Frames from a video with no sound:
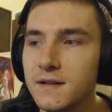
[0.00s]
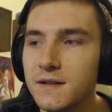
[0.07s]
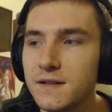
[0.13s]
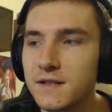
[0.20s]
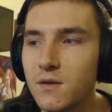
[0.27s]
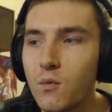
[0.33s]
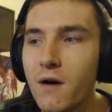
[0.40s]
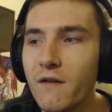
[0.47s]
It's
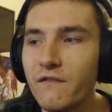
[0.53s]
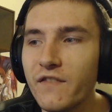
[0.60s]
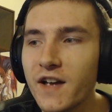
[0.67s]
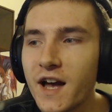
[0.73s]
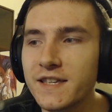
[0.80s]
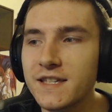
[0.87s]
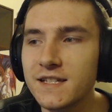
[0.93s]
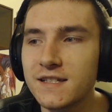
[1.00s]
the one thing
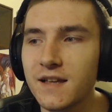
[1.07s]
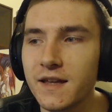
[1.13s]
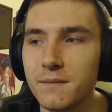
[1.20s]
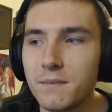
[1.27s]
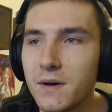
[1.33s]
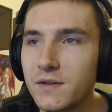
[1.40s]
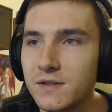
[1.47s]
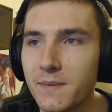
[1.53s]
I dislike the
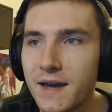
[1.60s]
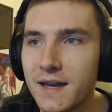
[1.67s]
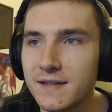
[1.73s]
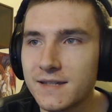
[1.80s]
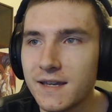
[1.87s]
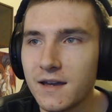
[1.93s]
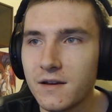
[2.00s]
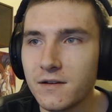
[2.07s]
most about
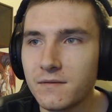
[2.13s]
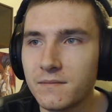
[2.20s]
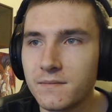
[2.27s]
SAO.